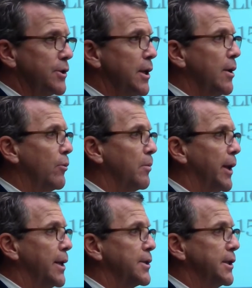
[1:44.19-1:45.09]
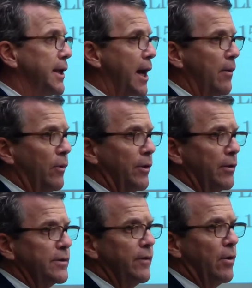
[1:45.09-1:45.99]
We plan to sit down with
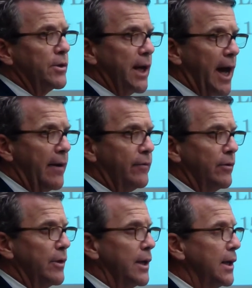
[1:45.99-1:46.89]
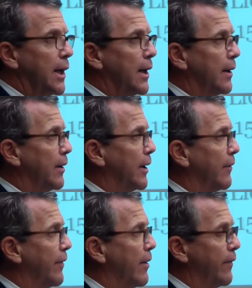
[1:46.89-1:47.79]
those folks after the
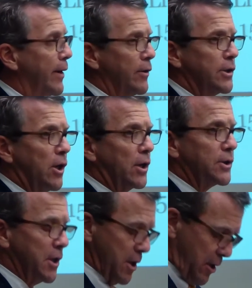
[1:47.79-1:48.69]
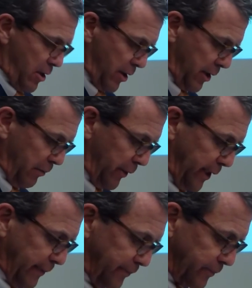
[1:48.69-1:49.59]
firefighter talks are complete.